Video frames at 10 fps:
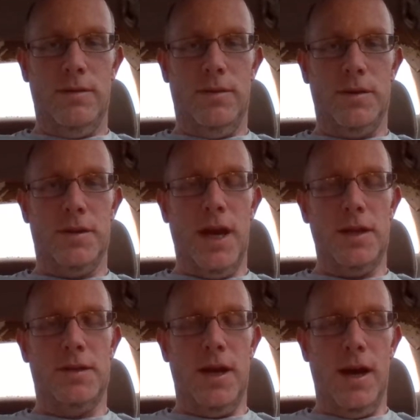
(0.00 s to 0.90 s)
There's
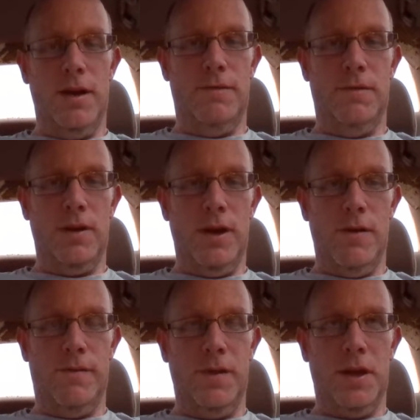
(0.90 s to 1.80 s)
that side
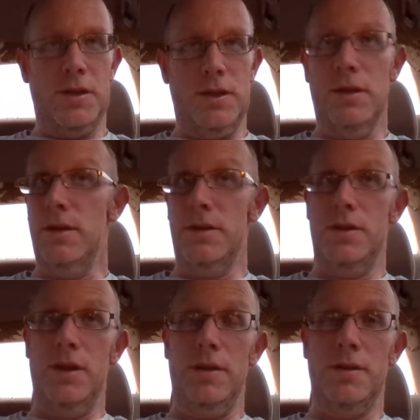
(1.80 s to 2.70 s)
of things, and then there's
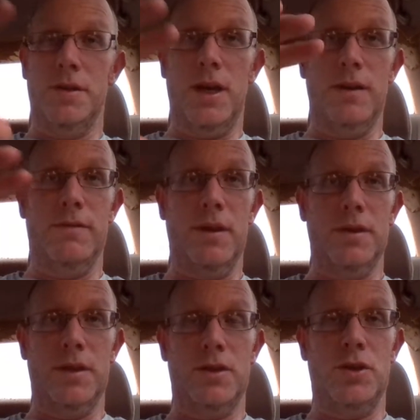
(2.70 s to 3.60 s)
the other side of
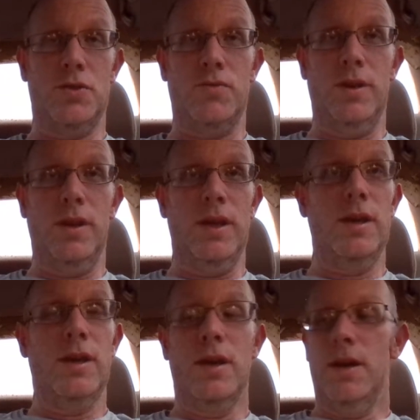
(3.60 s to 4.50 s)
things that just really,
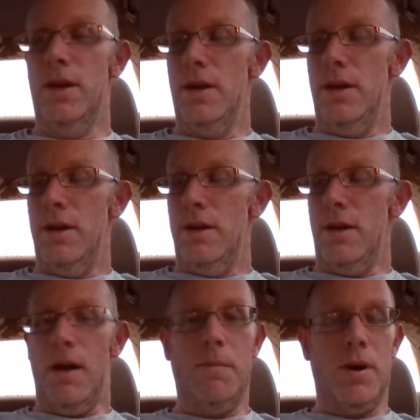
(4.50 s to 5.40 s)

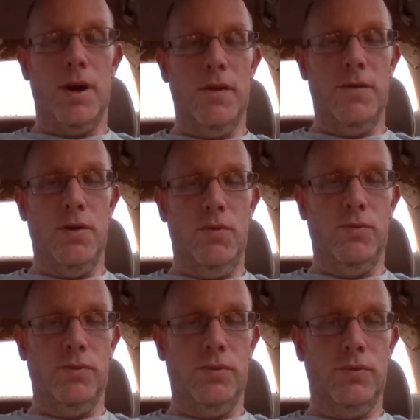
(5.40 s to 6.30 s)
a part of
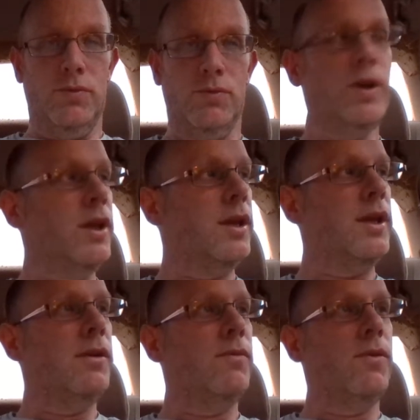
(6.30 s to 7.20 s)
you
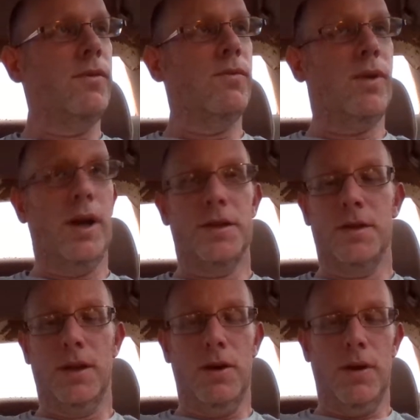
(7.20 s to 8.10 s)
really wants
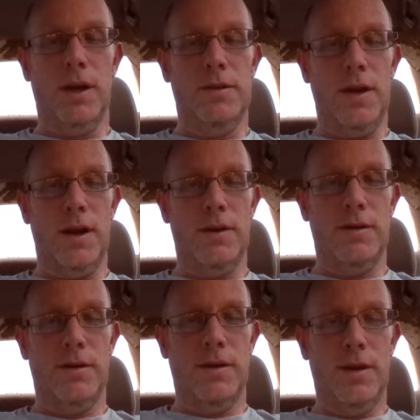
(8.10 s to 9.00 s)
to go out there
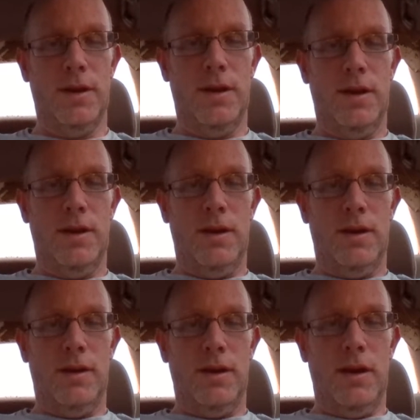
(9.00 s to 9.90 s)

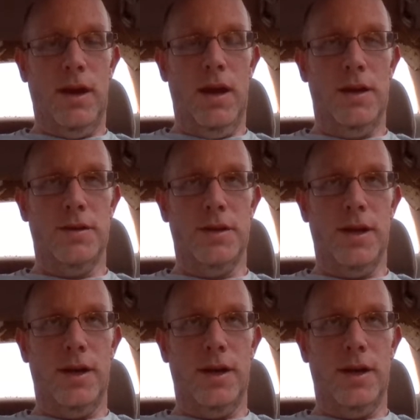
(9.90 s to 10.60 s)
and